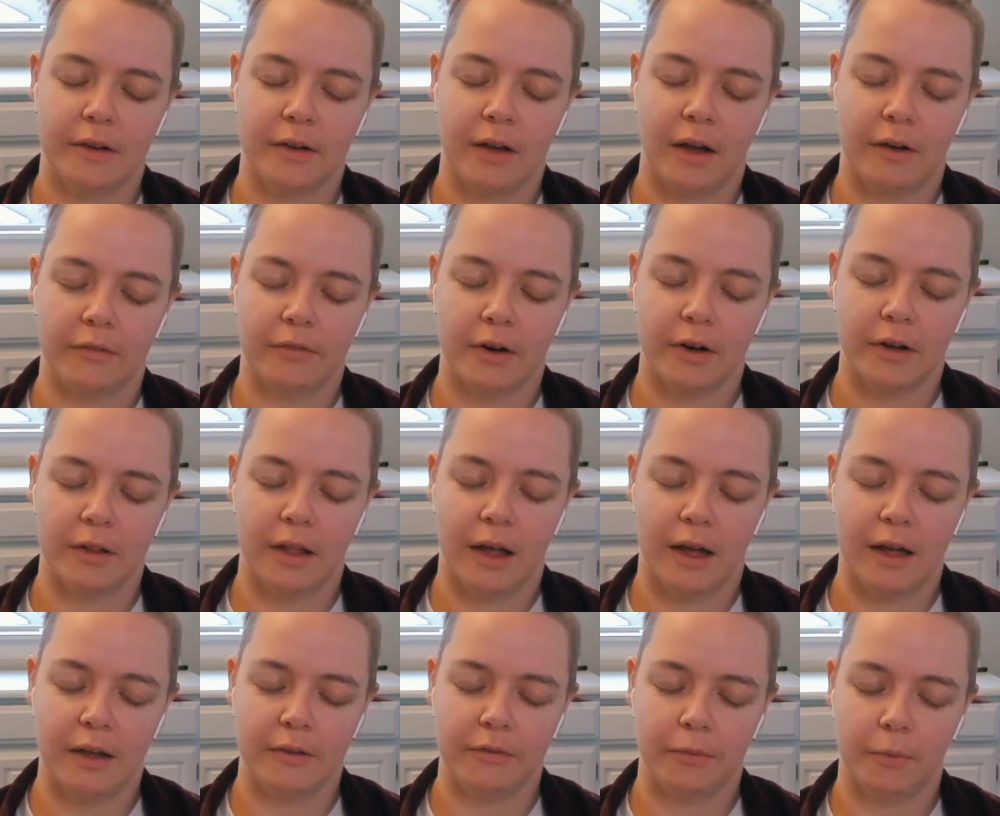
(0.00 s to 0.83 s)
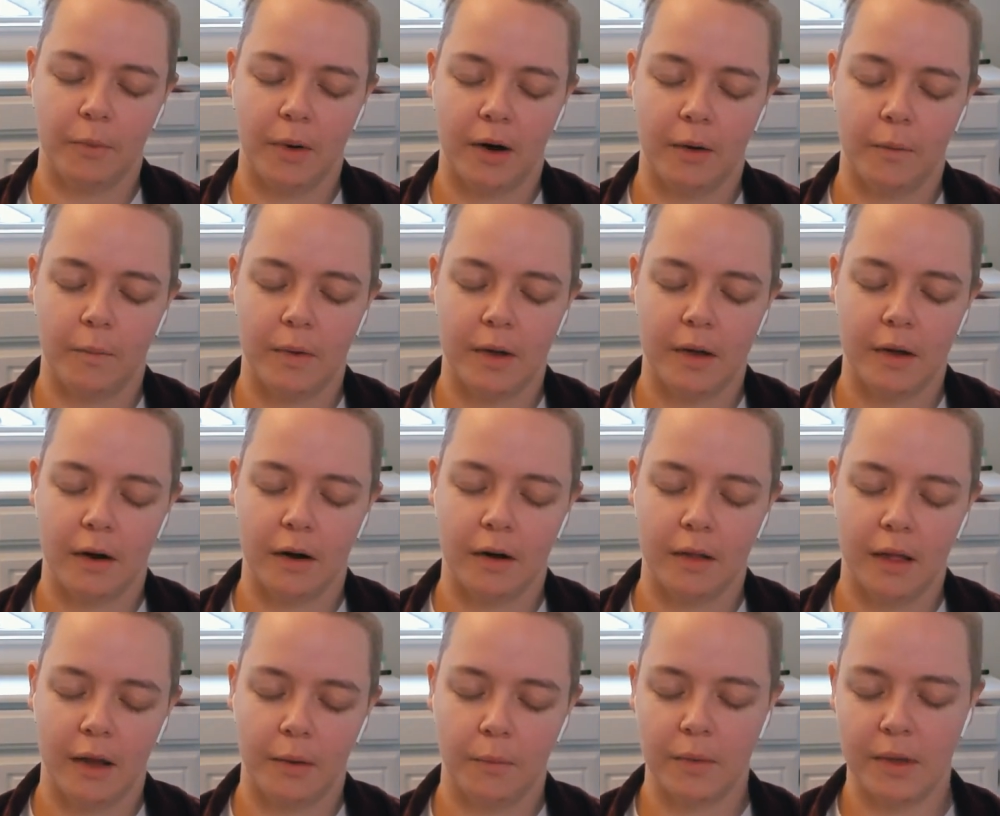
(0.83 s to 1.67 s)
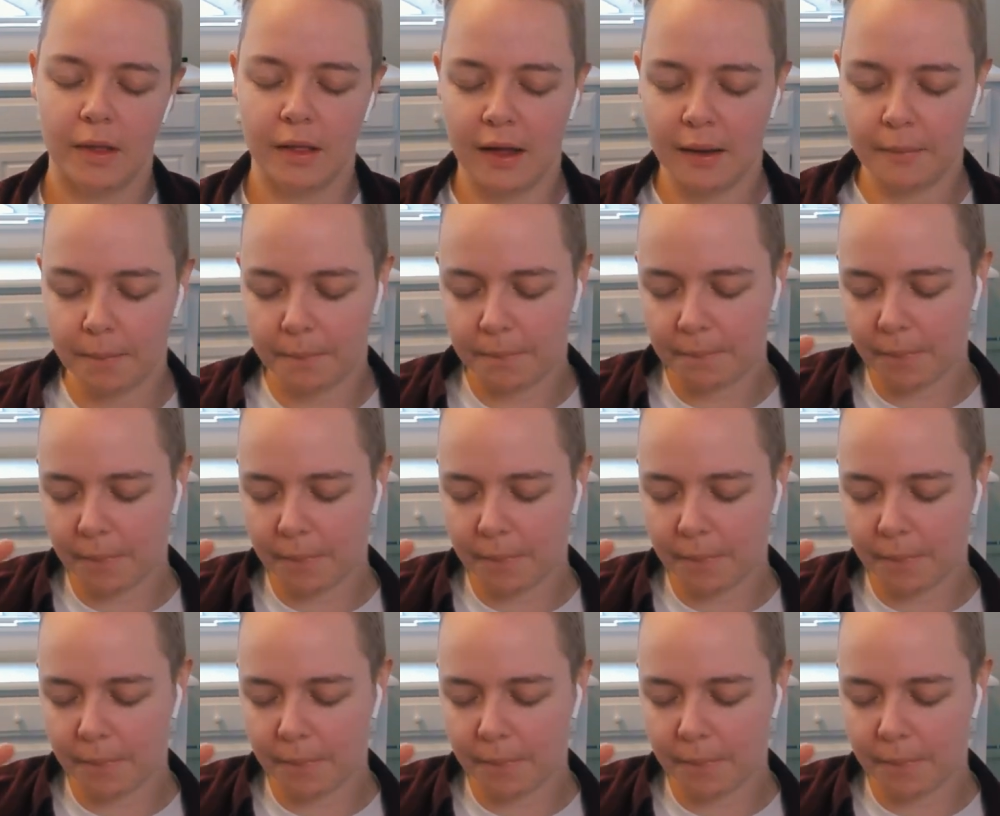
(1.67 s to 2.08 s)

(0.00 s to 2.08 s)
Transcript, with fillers: of our life where we are like we like